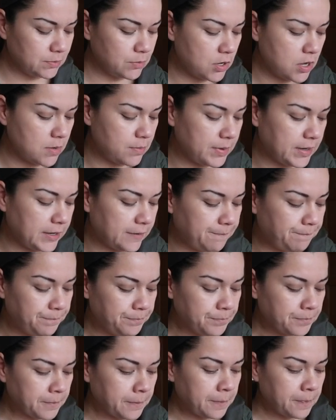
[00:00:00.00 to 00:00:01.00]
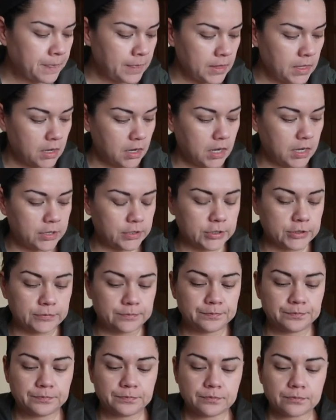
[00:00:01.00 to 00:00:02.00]
small, but I
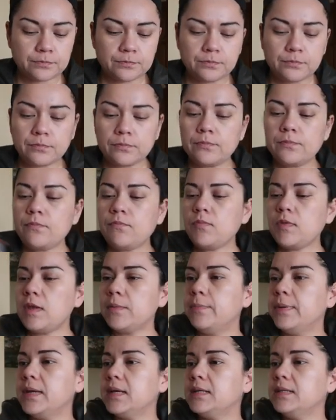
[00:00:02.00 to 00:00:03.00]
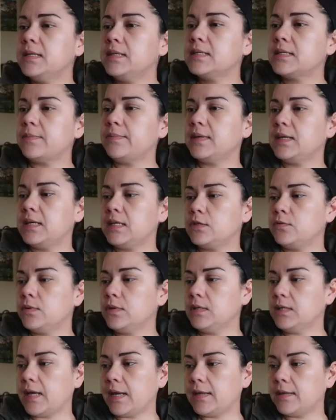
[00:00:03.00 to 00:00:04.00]
don't know. Pick these up. The kids
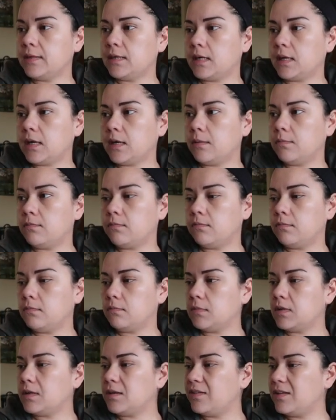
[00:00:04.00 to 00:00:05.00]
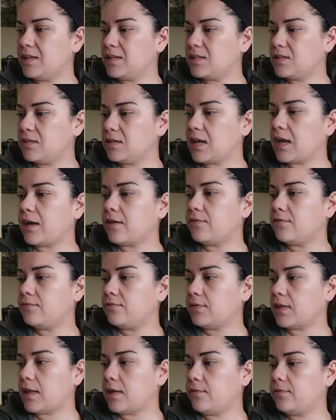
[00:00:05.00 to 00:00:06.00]
really like the, are these, yeah,
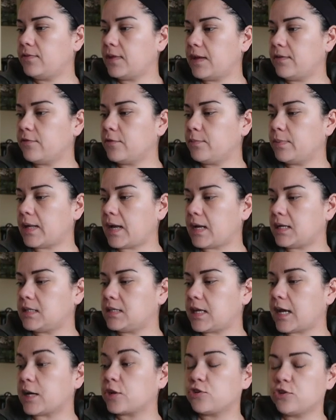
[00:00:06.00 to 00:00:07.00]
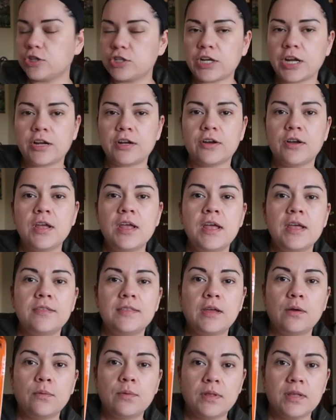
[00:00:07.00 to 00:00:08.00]
Flavor Blast Extra Cheddar.
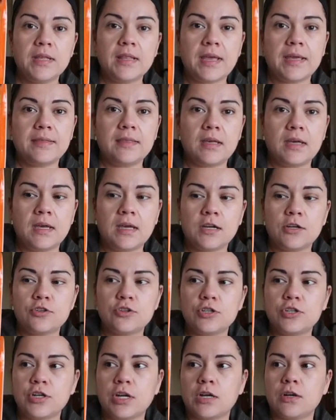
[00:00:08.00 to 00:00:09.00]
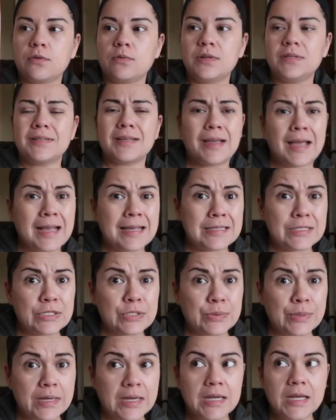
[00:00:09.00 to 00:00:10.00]
They really like the extra cheddar ones, as
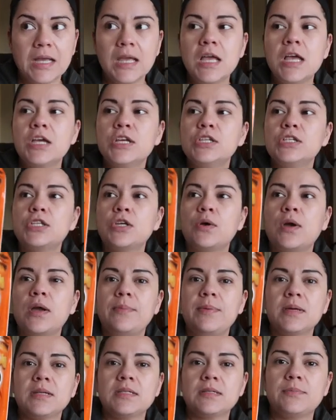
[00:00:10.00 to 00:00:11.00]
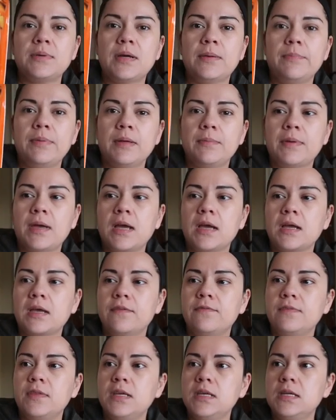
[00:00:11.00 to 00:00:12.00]
do I. So I picked up a big bag
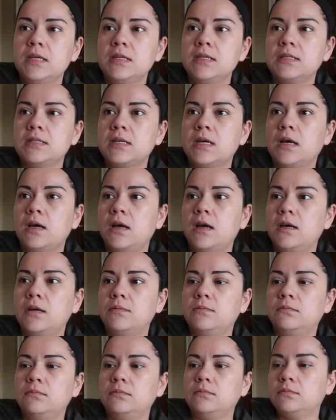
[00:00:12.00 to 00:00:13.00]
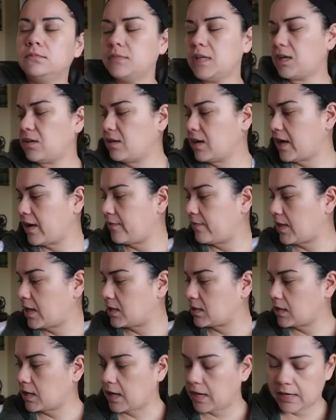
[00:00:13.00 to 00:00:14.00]
of these. They don't have
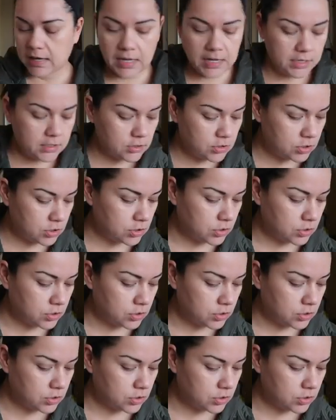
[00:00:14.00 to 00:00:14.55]
that kind at